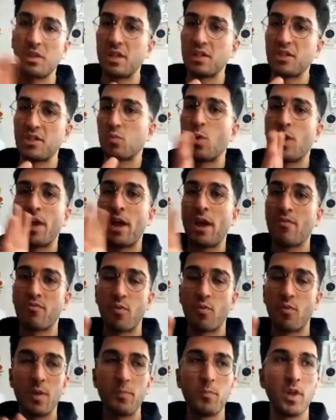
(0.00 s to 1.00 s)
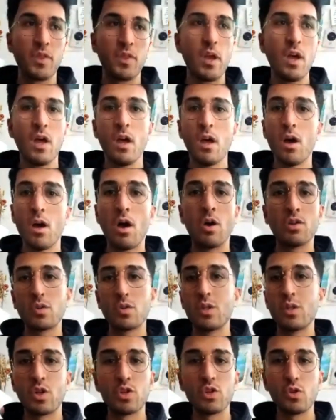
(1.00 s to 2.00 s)
That's what I have read, but
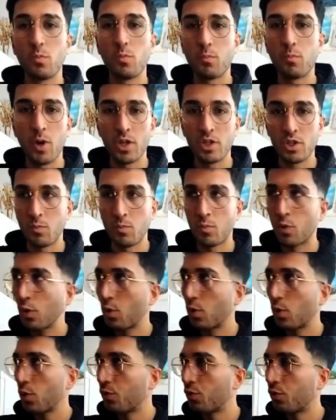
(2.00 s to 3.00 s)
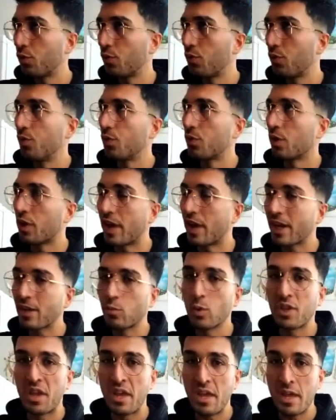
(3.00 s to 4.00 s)
also it's also possible to
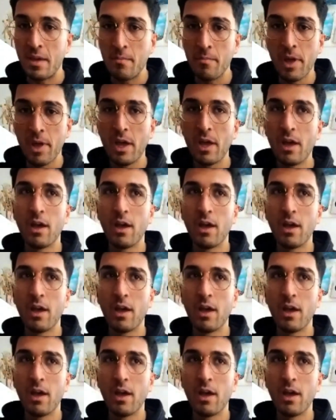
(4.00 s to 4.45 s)
connect with him,